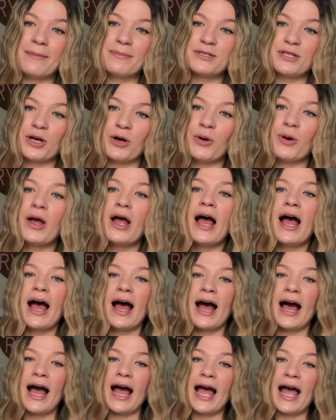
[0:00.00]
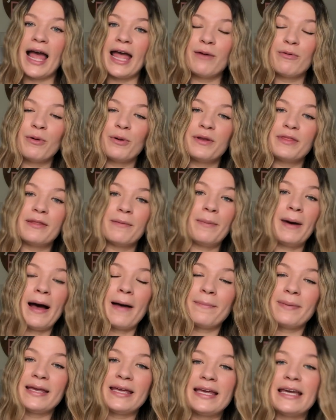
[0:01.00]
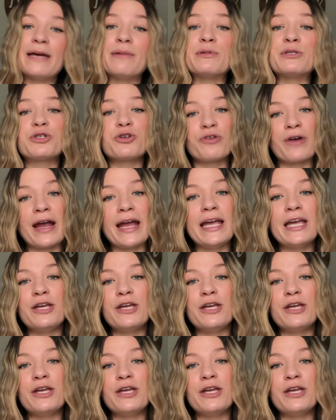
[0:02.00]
So I went with the Boppy. It was great.